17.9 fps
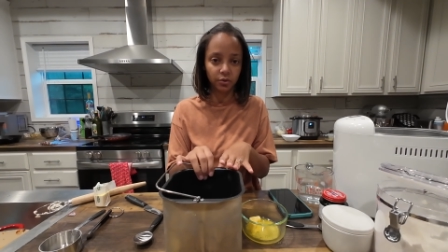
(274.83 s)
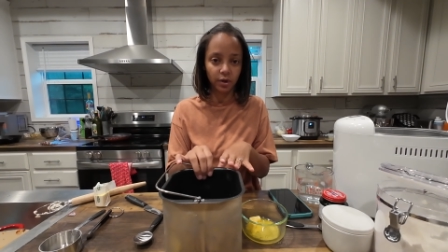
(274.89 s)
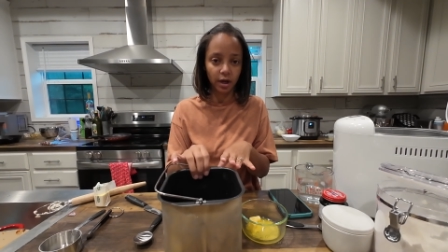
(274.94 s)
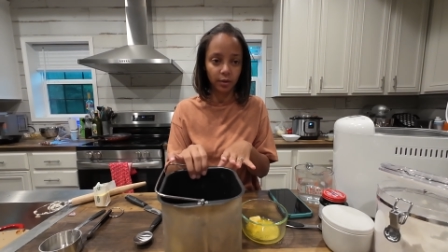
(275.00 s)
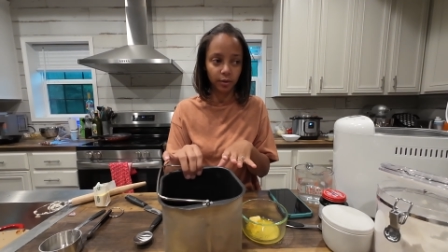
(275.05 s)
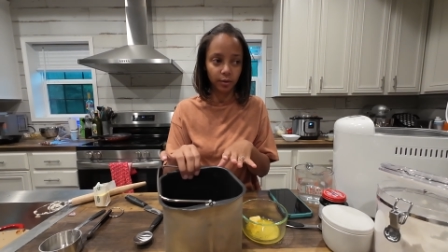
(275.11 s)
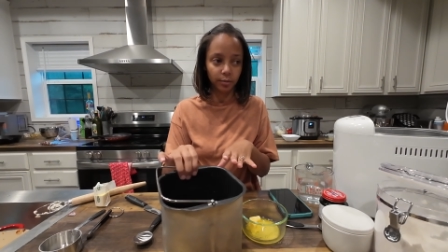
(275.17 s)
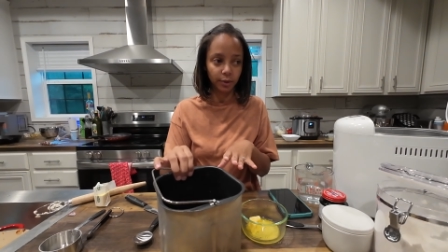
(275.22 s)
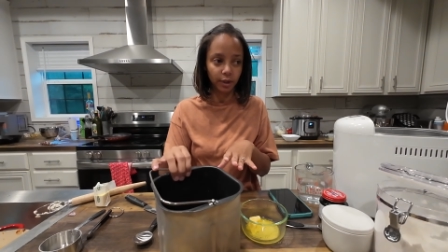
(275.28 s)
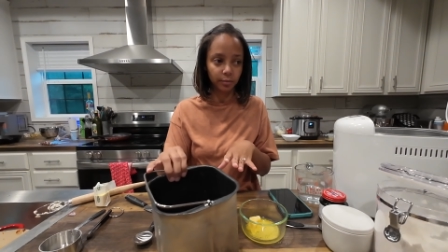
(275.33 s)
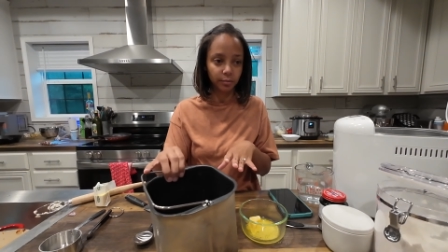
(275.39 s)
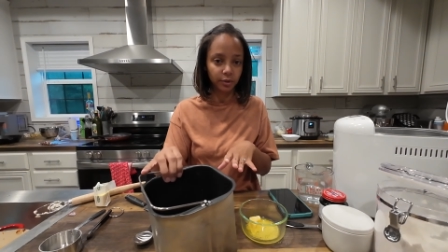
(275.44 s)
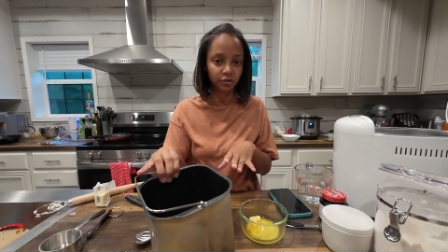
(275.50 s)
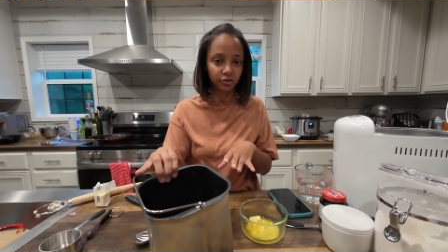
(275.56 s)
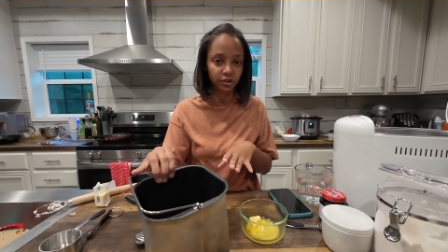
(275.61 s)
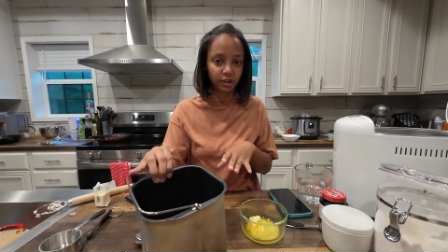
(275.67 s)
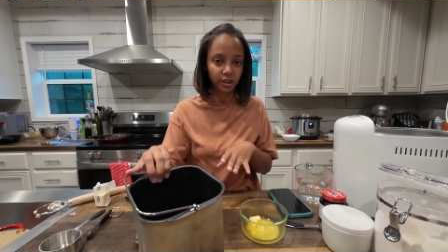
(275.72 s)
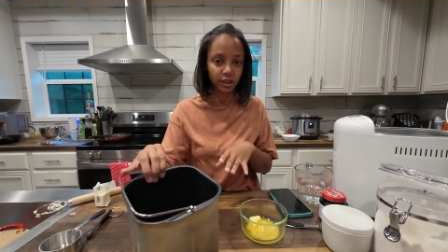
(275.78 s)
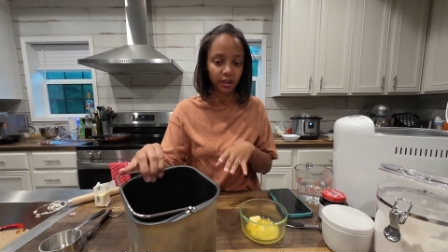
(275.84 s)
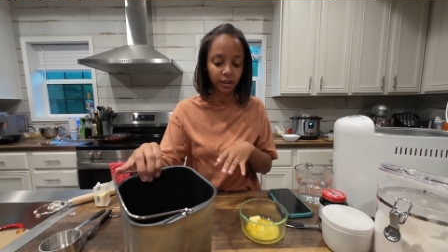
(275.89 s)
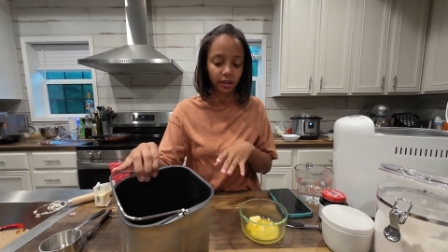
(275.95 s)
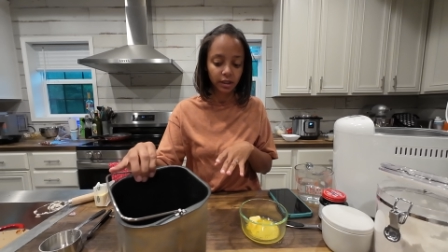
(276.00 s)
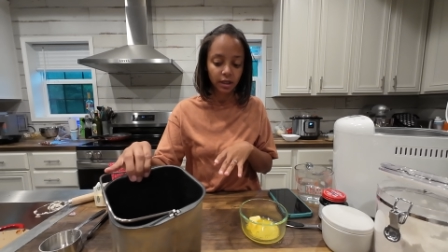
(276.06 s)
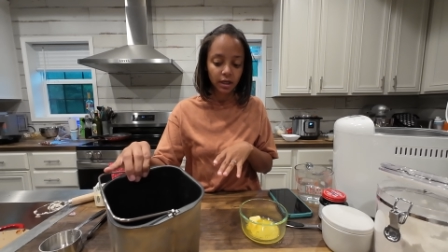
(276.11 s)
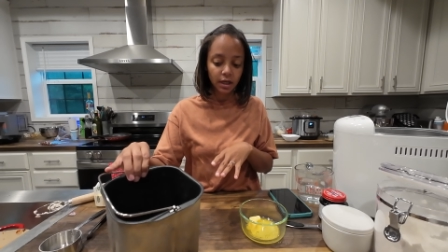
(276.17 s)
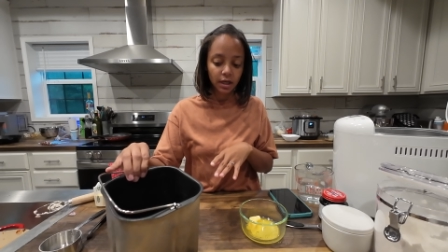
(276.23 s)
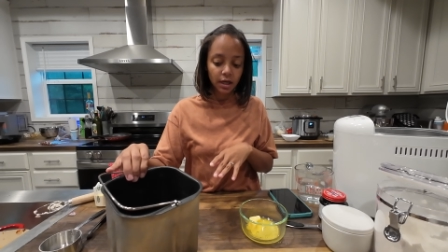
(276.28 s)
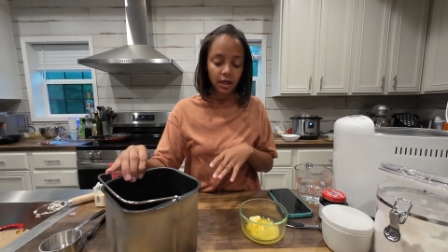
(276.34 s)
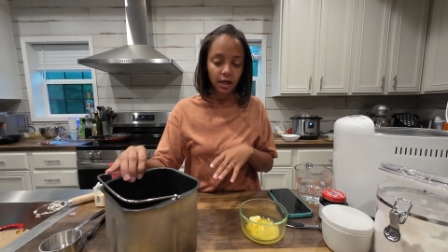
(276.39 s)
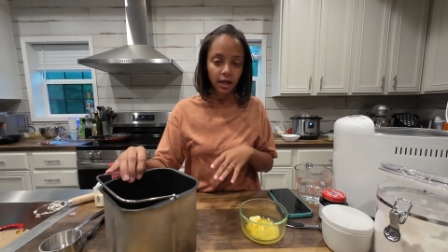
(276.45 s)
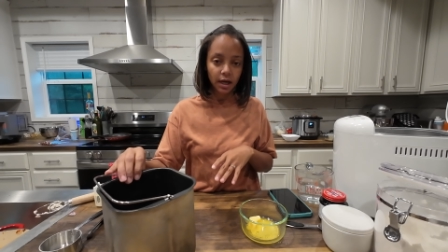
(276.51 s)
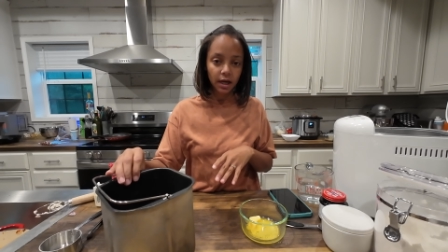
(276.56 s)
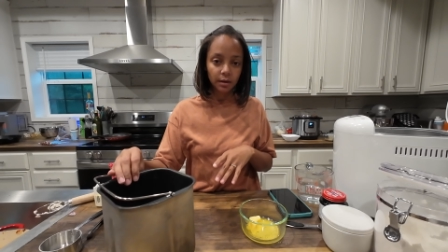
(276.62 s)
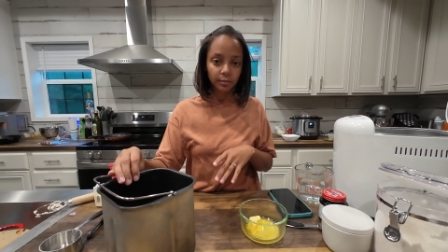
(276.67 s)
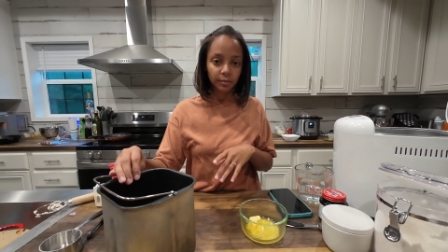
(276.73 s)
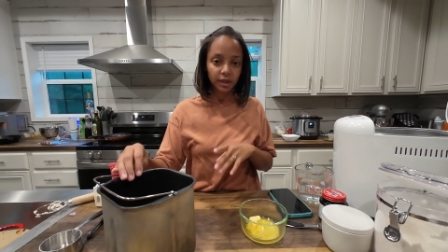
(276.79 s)
our bread machine
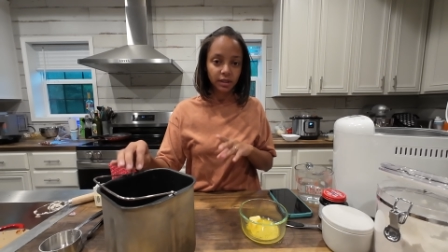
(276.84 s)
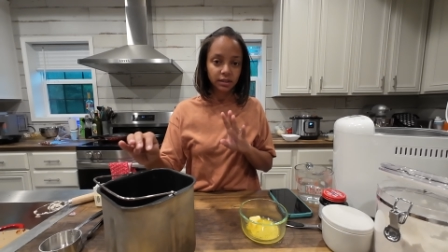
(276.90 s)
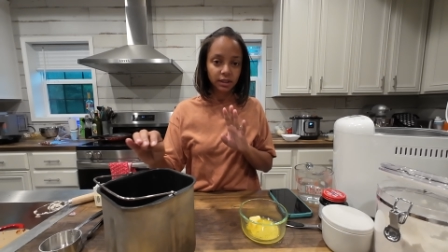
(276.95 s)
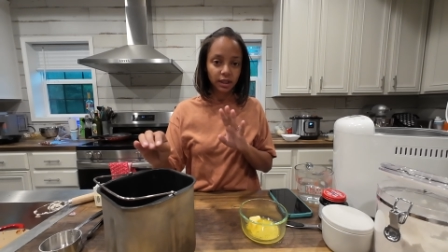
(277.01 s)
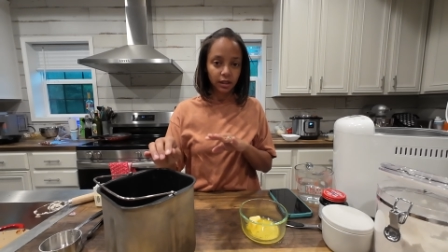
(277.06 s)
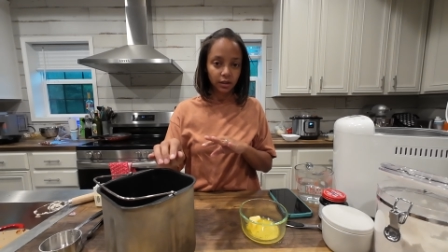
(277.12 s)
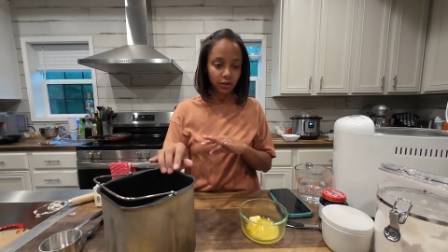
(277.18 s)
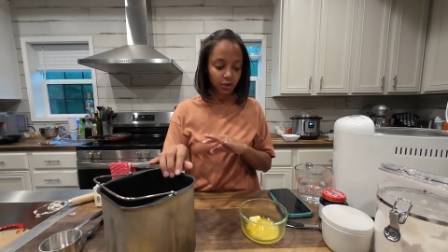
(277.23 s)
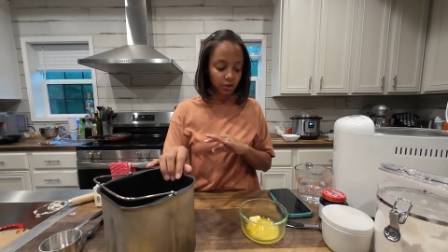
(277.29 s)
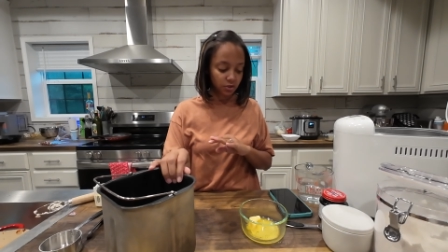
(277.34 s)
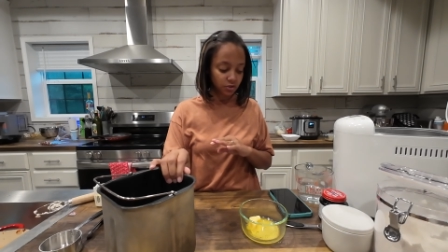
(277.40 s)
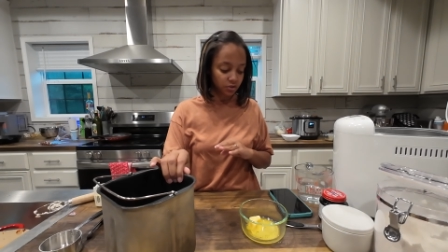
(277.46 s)
container.